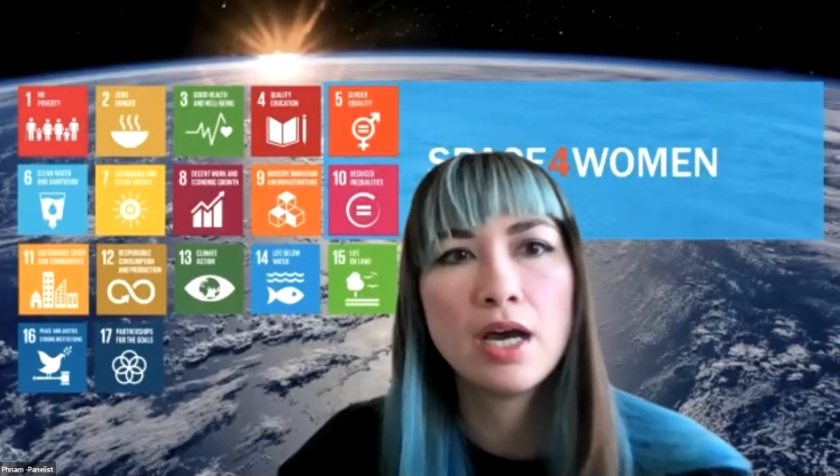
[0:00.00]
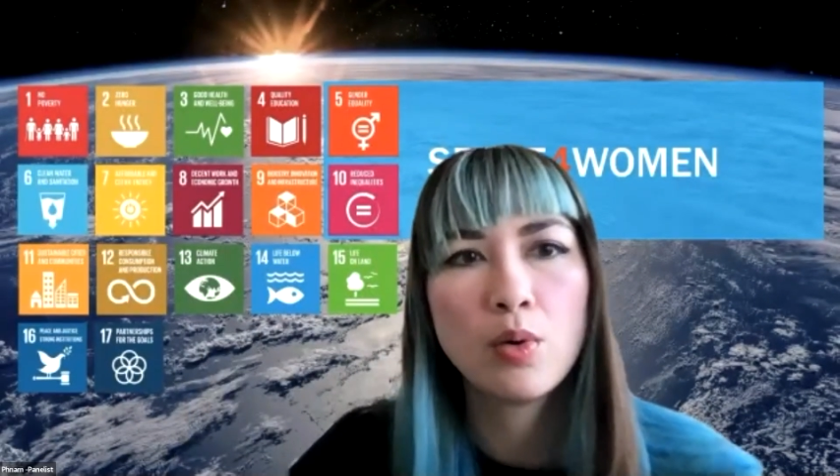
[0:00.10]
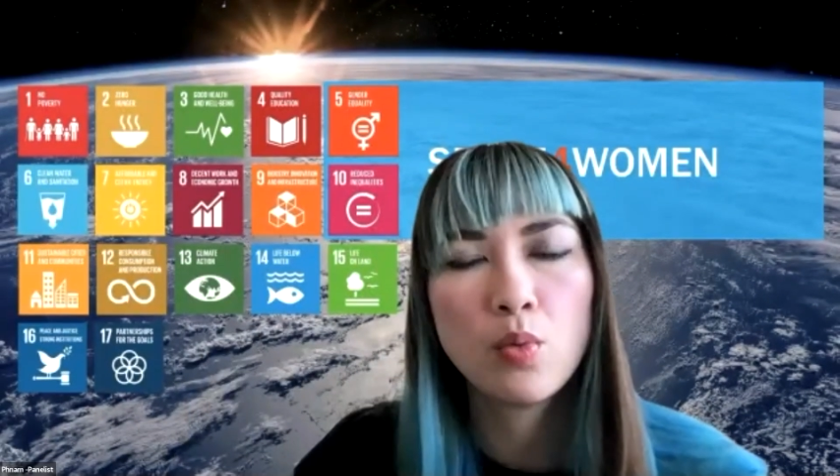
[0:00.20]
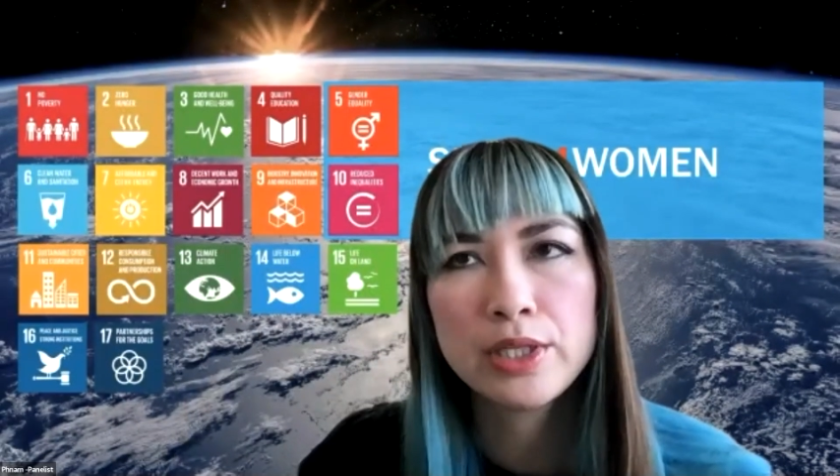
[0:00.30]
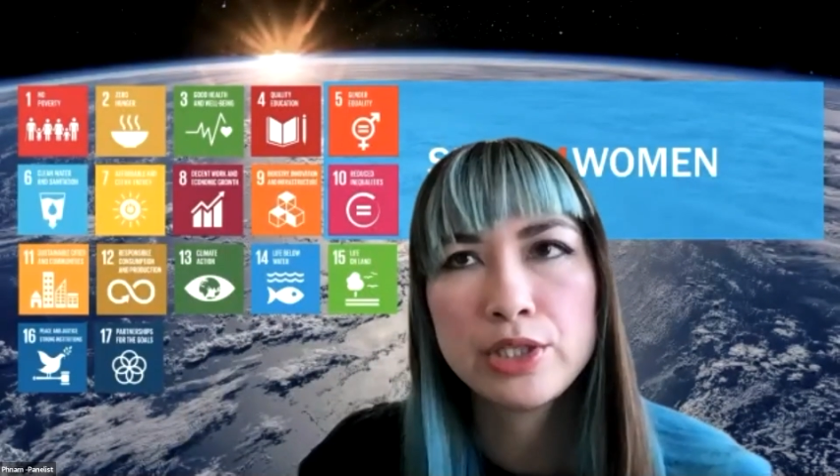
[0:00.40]

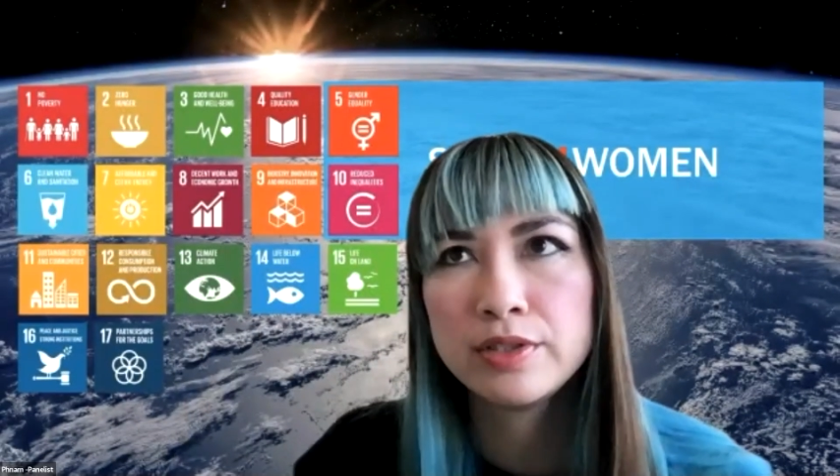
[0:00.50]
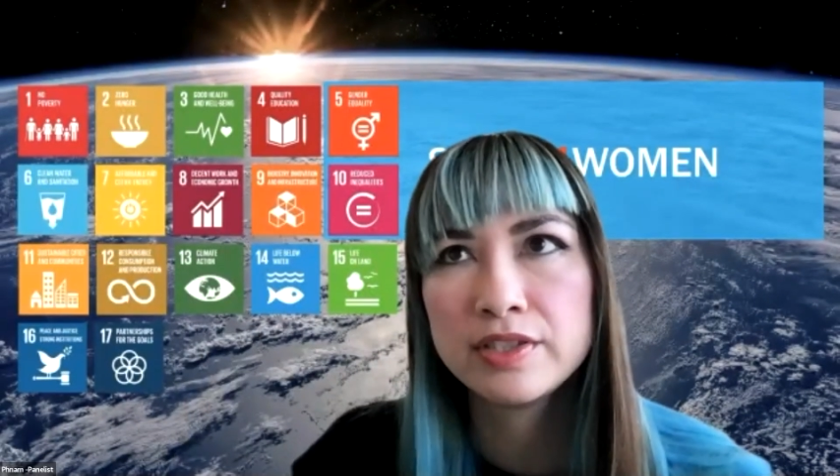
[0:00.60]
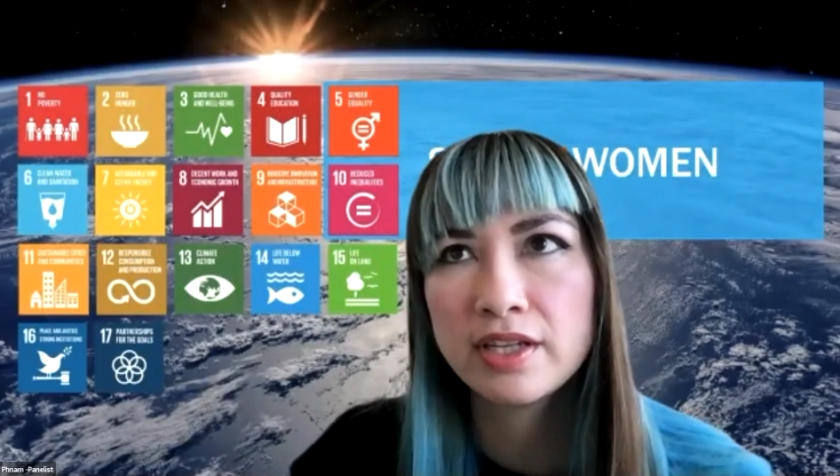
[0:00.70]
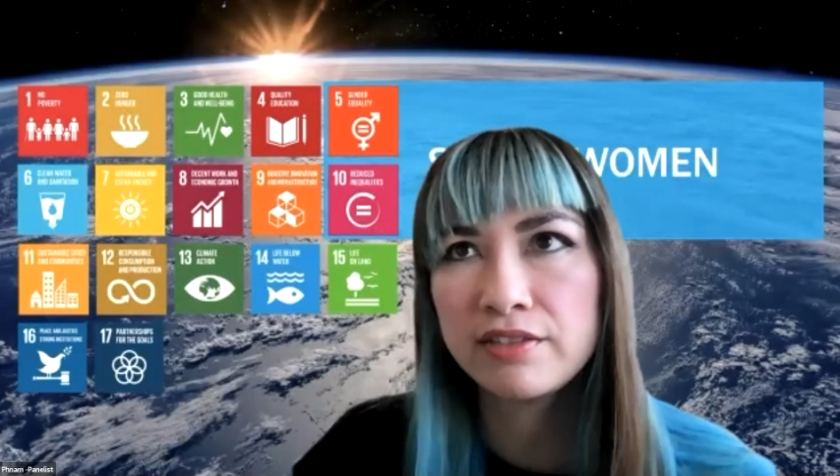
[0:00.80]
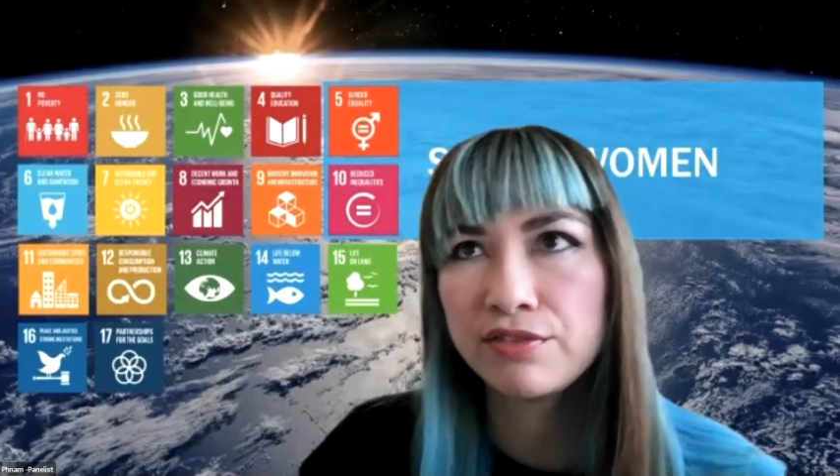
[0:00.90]
When you
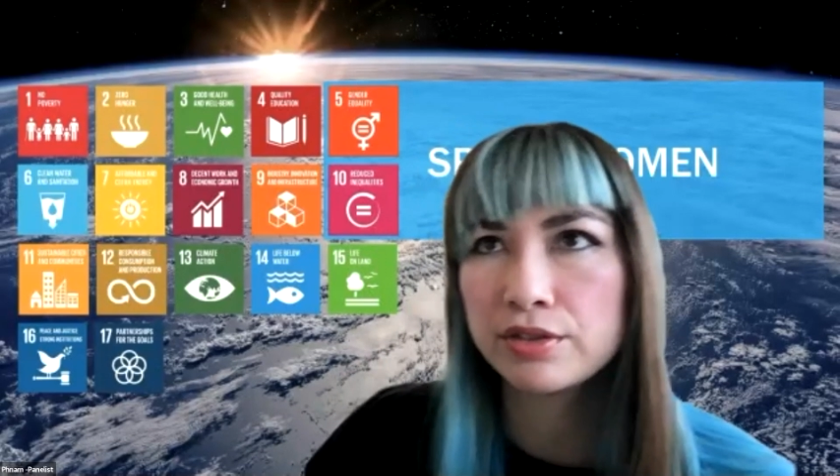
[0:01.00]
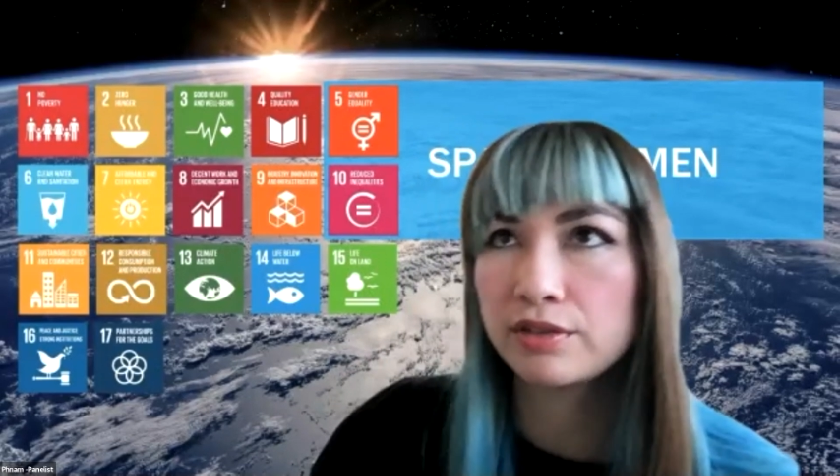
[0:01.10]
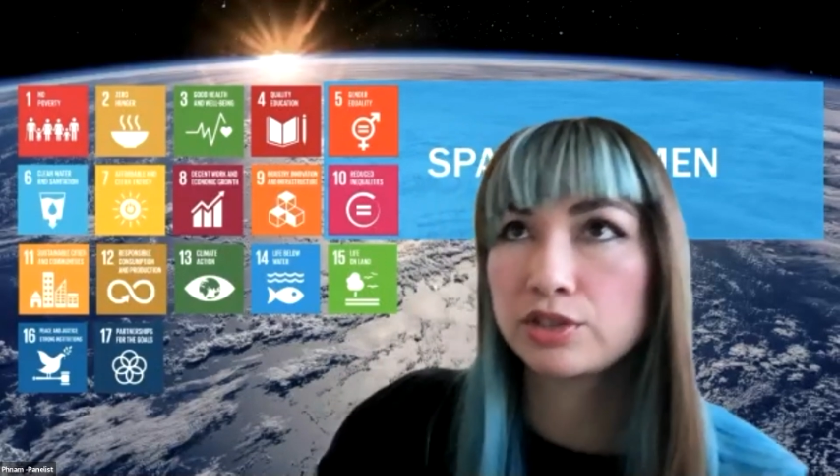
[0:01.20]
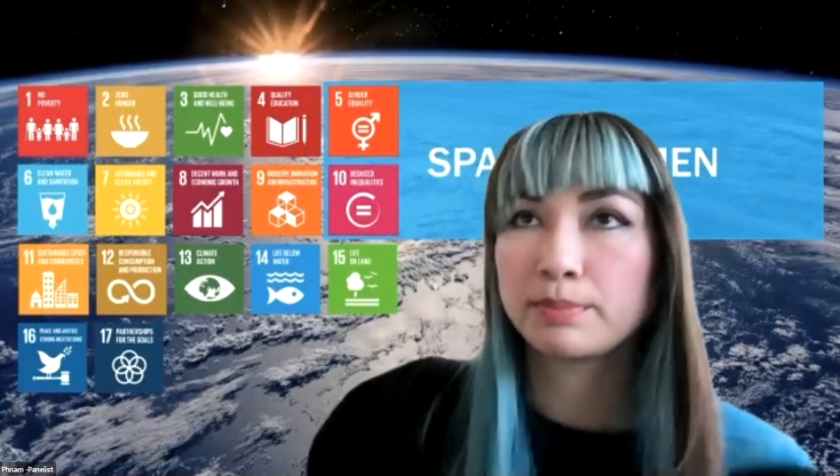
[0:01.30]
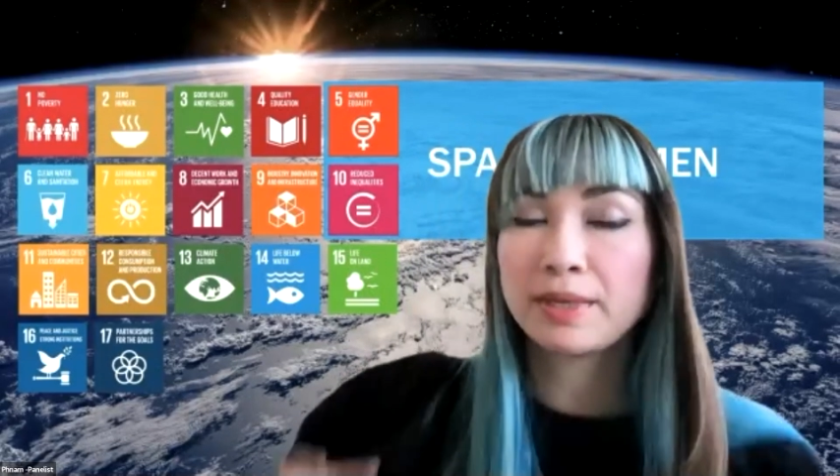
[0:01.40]
design for,
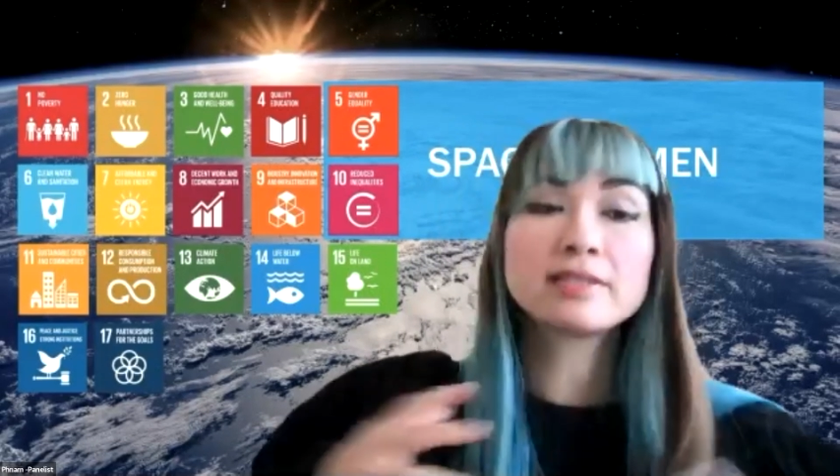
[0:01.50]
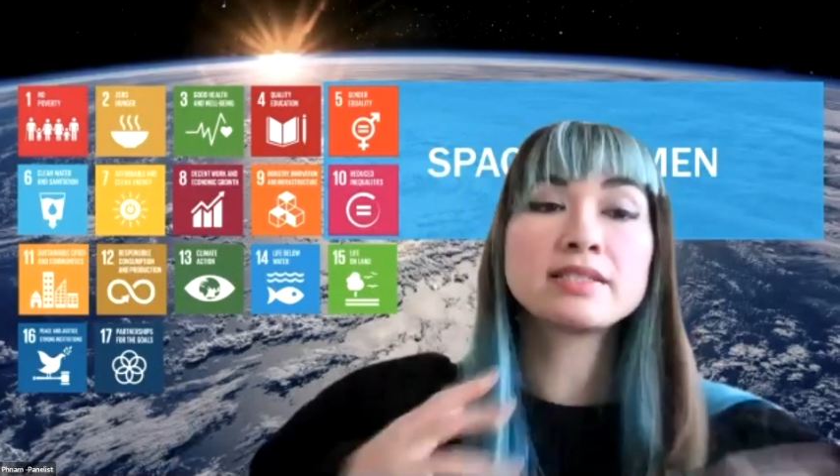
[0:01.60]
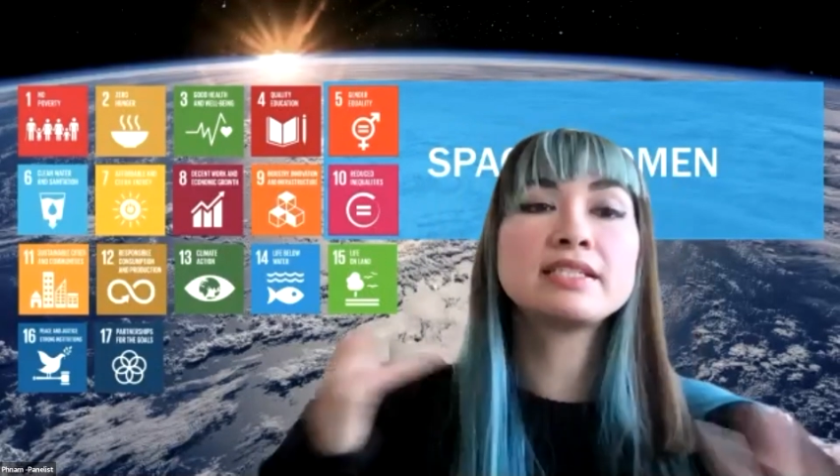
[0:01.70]
because I